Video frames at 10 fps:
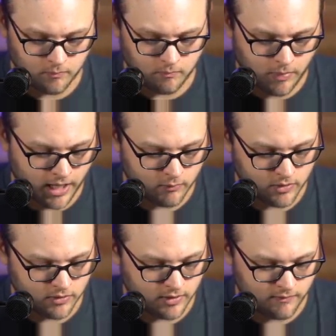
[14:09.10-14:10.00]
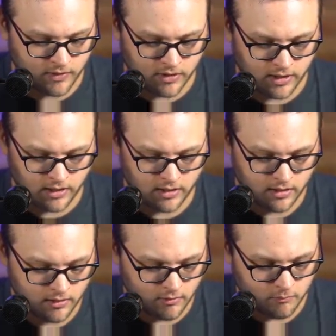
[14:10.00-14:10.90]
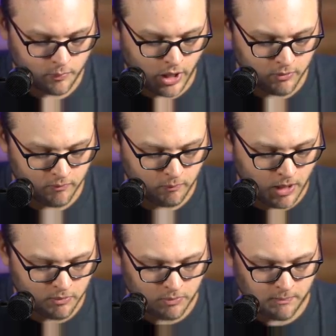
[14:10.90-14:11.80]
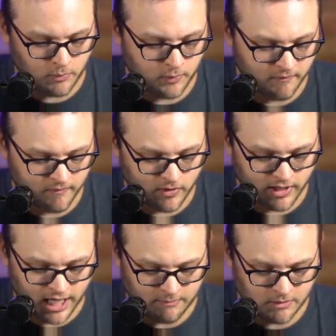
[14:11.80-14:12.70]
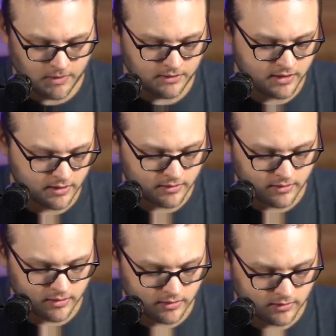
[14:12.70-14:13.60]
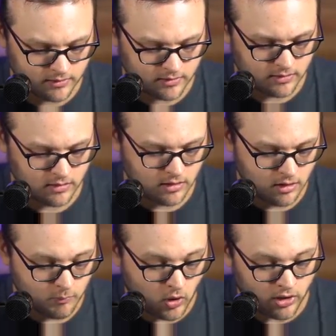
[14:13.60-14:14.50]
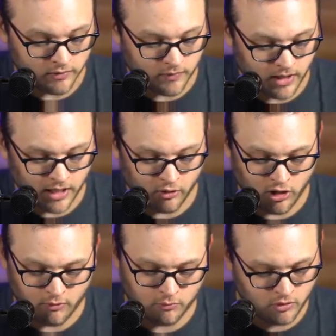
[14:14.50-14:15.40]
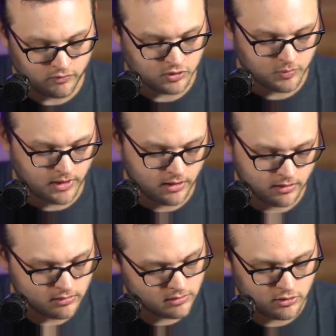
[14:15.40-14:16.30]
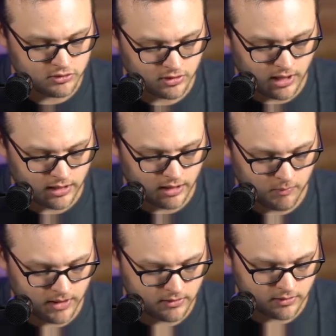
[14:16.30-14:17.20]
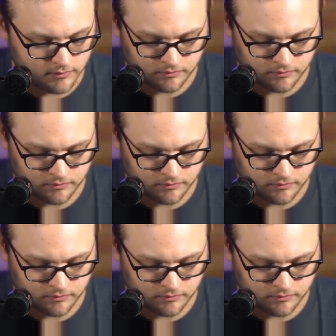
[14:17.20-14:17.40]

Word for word: back with the very popper people are very happy about that card. Pongify, great removal spell, used a lot in commander.